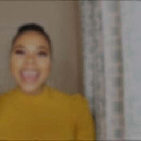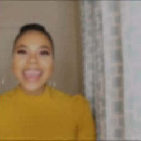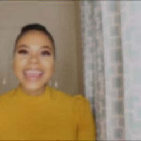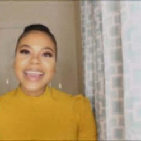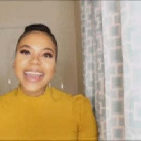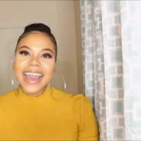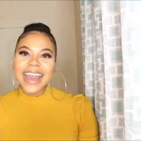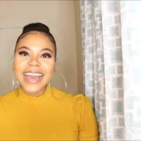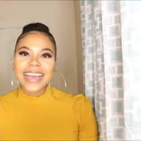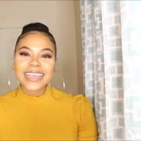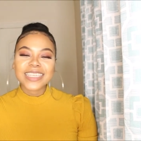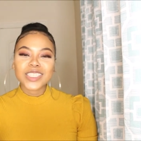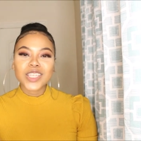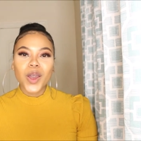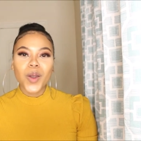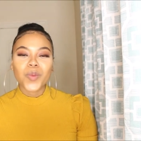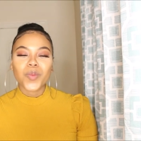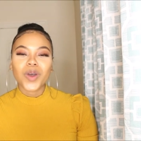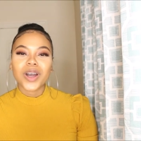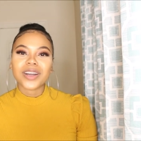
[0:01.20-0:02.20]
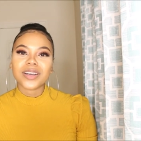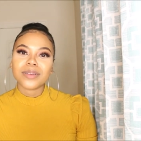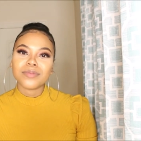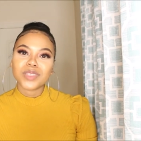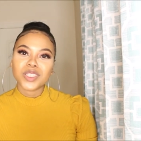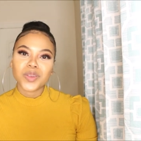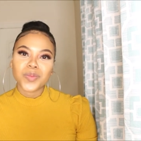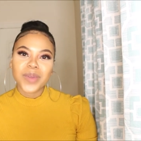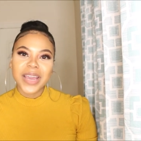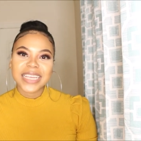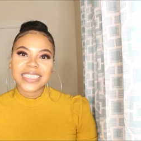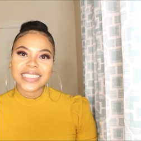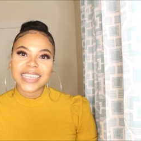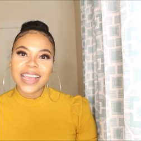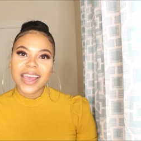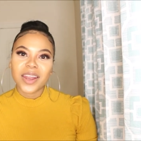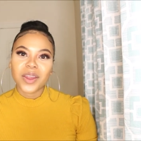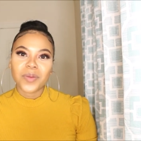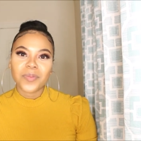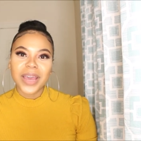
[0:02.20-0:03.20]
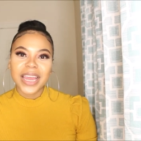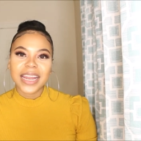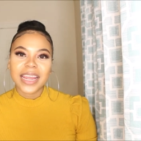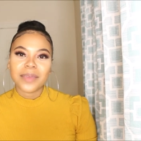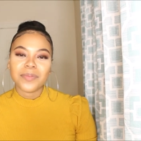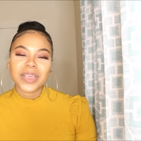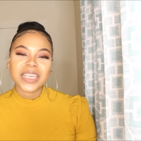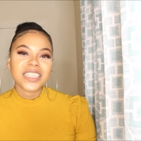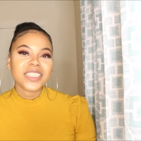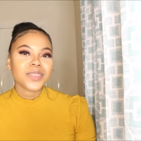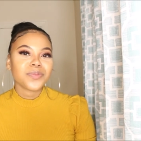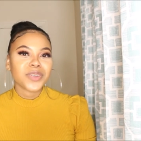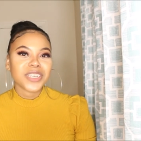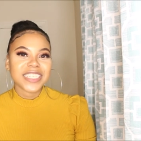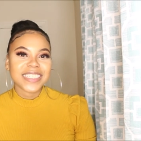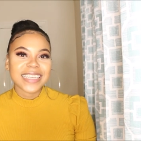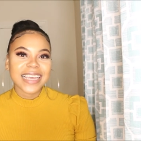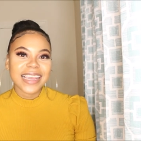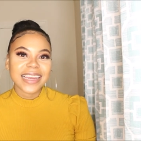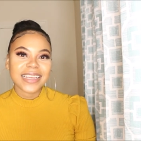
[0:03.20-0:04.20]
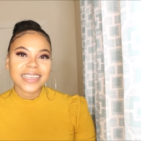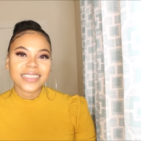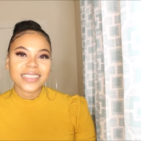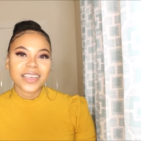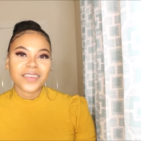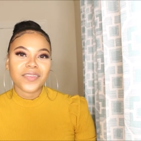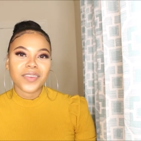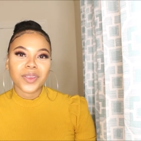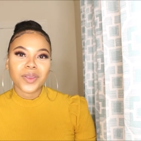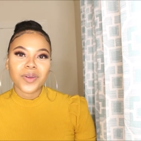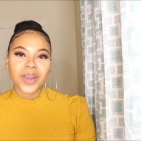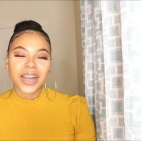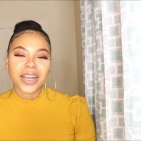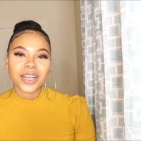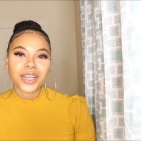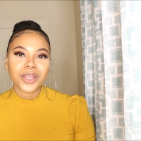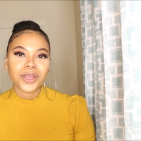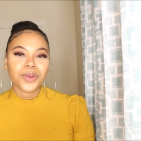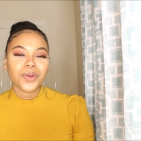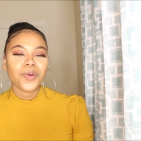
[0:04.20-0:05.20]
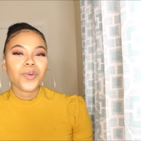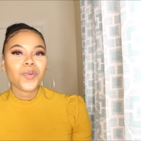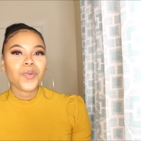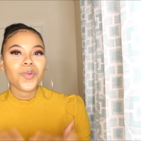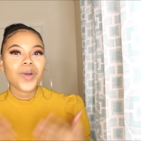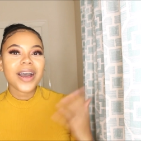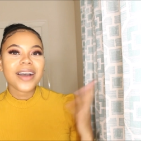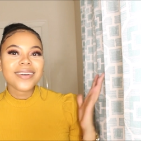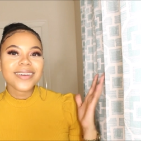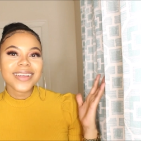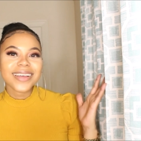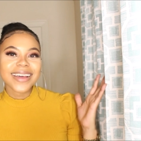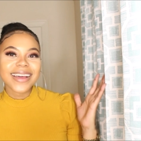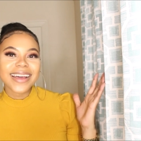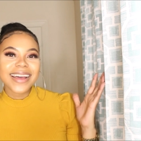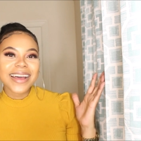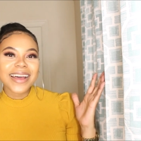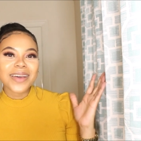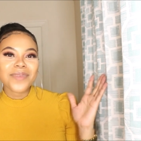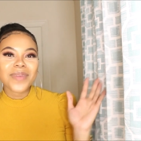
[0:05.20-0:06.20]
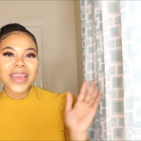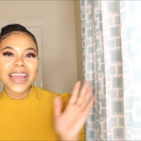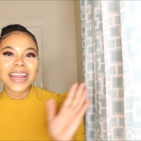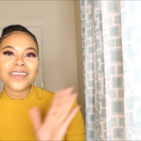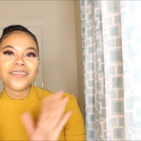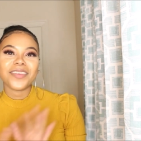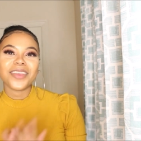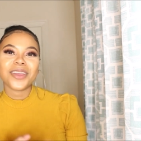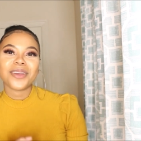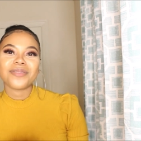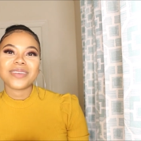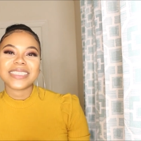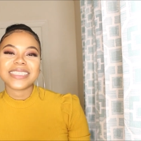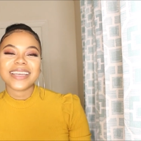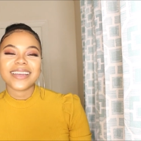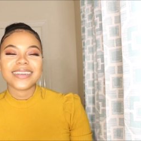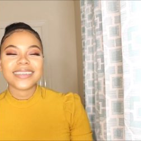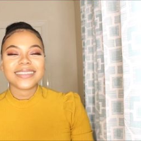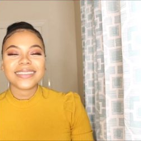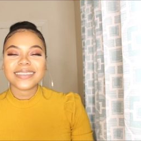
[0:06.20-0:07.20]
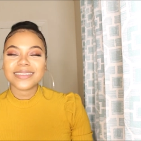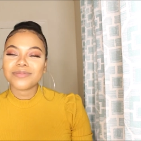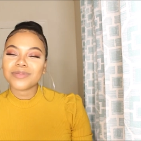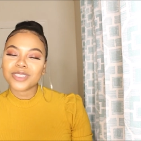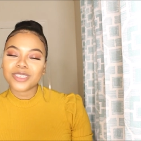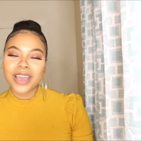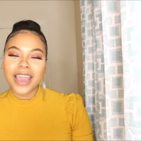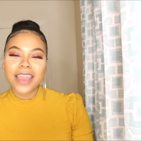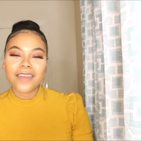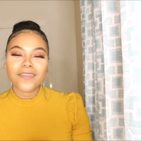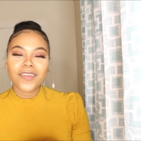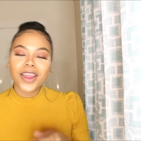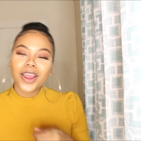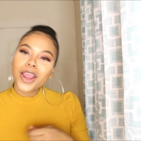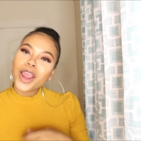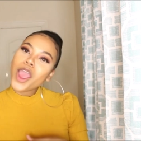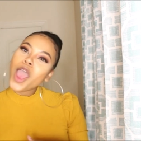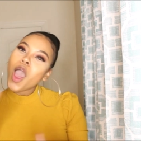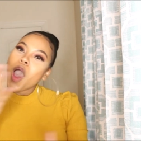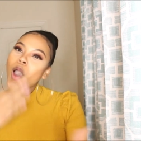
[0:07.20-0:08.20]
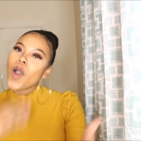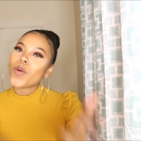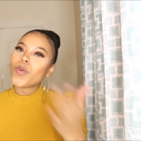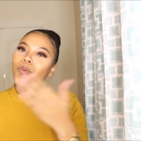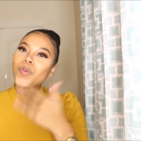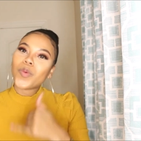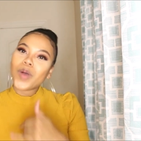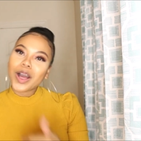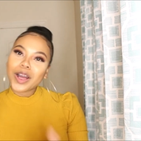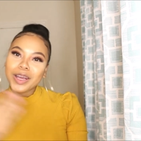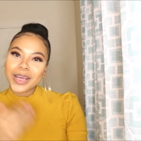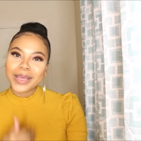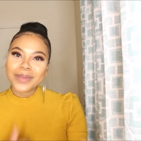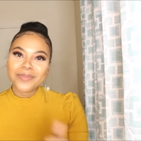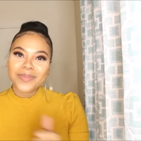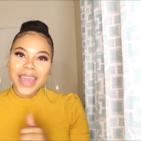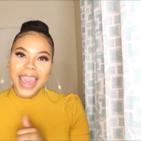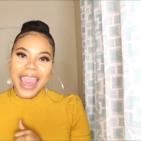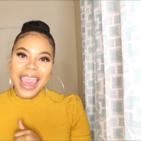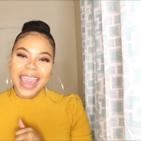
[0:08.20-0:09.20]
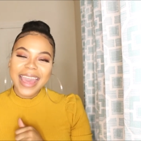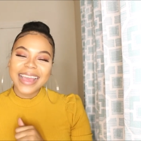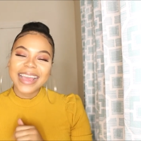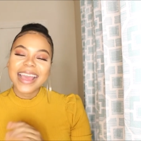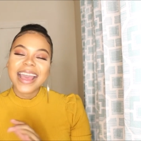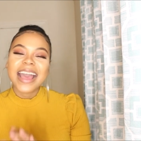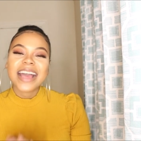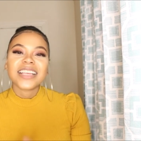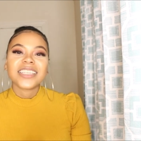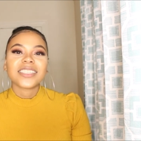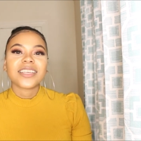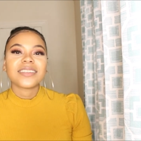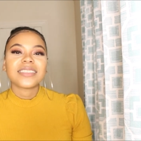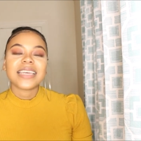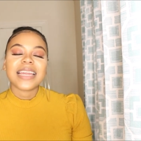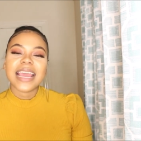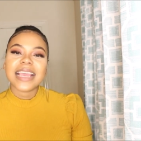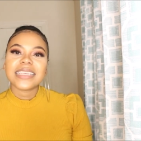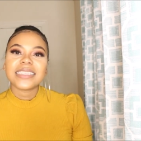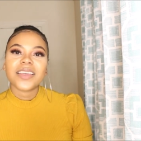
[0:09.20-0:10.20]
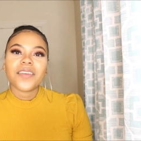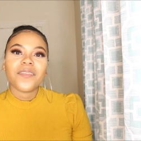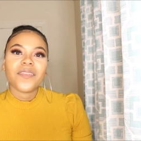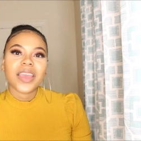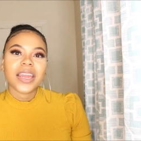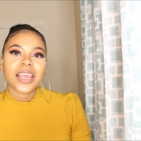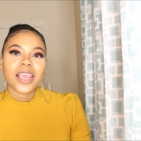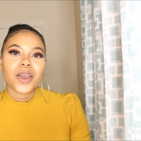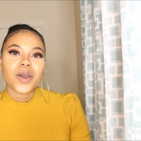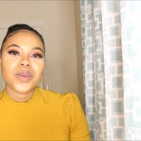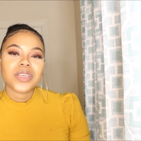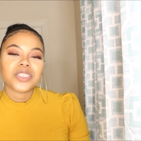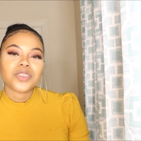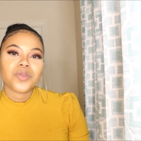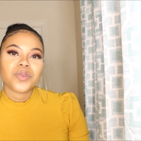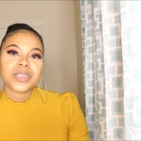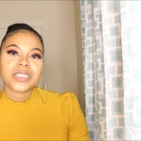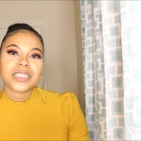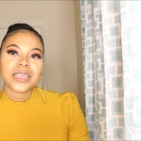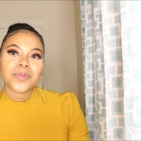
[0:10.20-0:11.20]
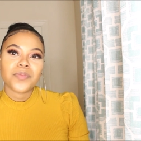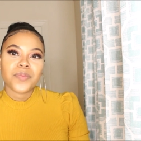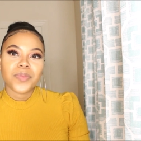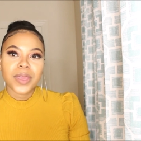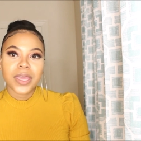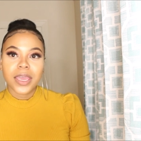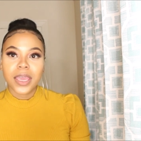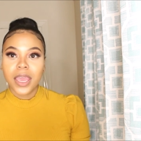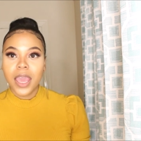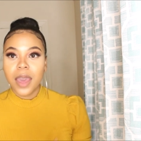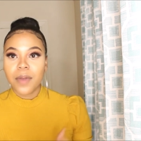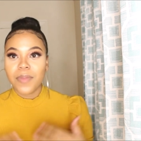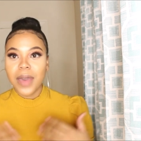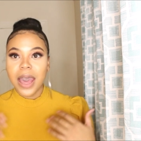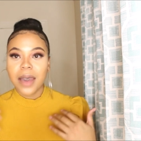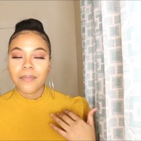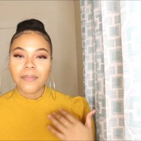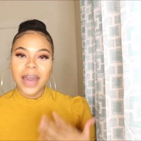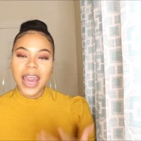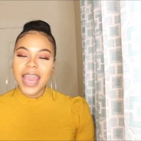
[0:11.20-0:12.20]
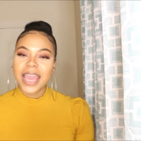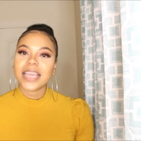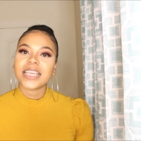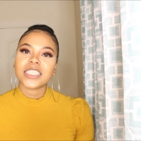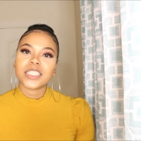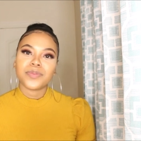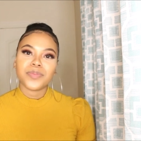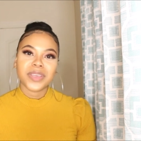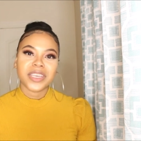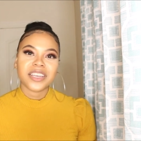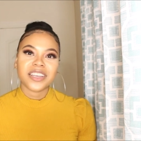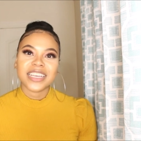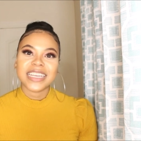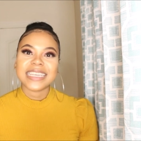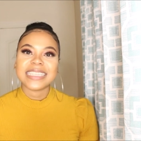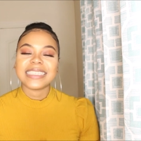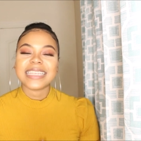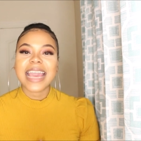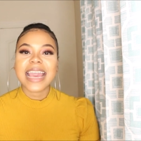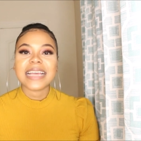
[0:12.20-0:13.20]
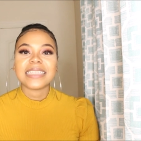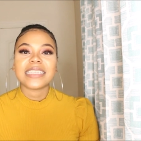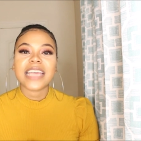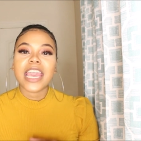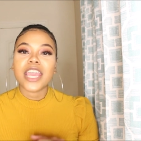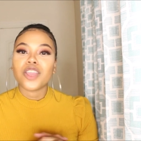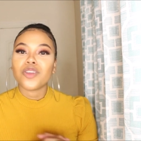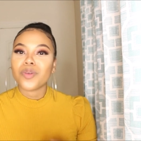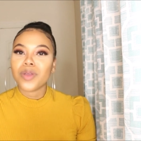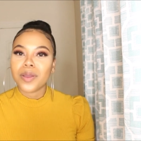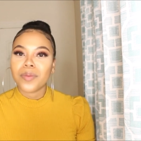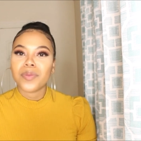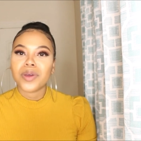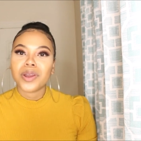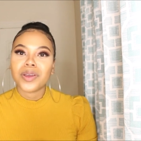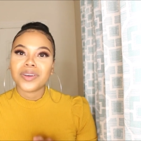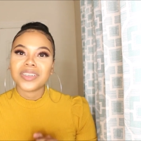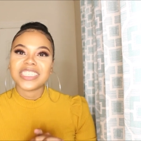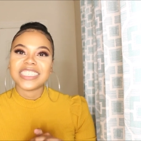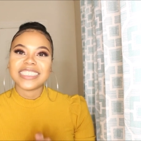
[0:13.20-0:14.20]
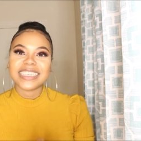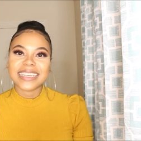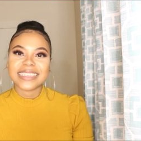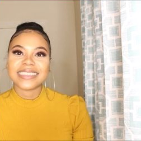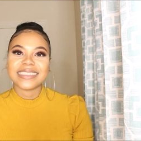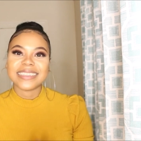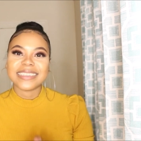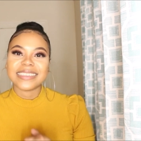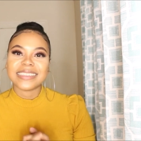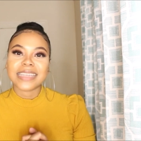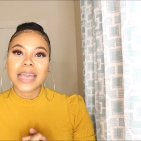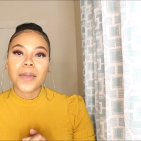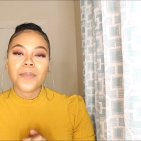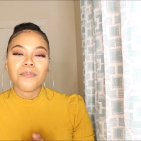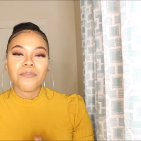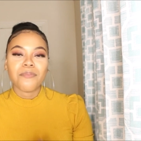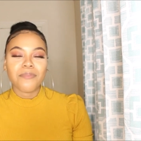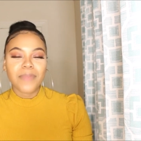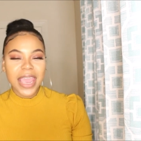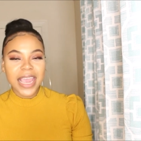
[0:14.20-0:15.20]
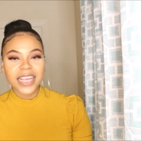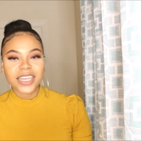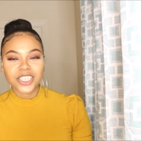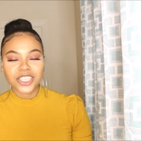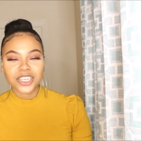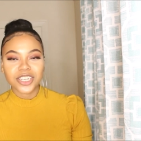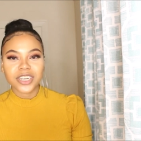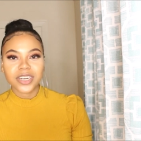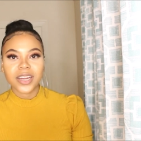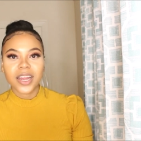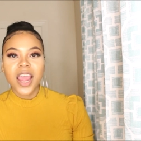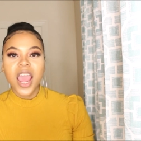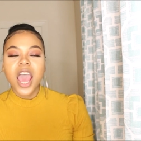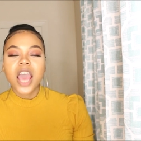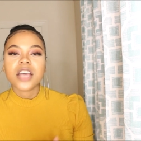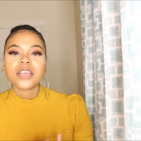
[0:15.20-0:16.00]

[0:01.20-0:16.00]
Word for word: Hey guys, welcome to my channel. My name is Mercadez. If you are new, welcome. And if you're a returning subscriber, welcome back. So today's video is going to be about my experience as a criminal justice major.